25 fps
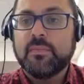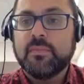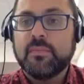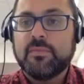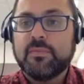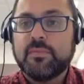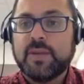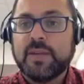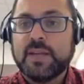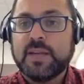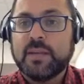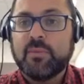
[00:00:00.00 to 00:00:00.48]

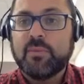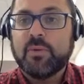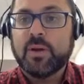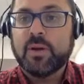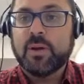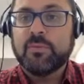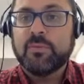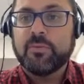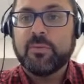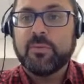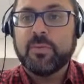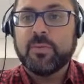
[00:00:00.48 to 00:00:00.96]
find out more
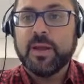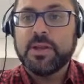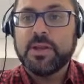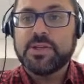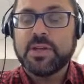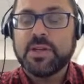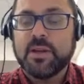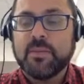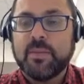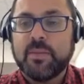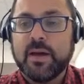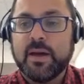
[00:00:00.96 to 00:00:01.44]

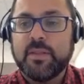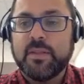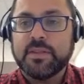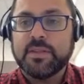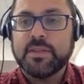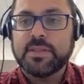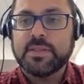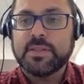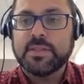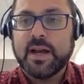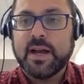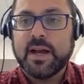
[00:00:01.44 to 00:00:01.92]
information about
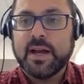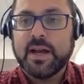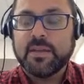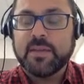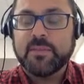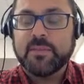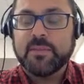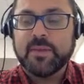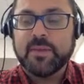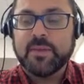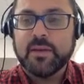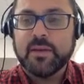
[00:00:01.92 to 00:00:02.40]
this document,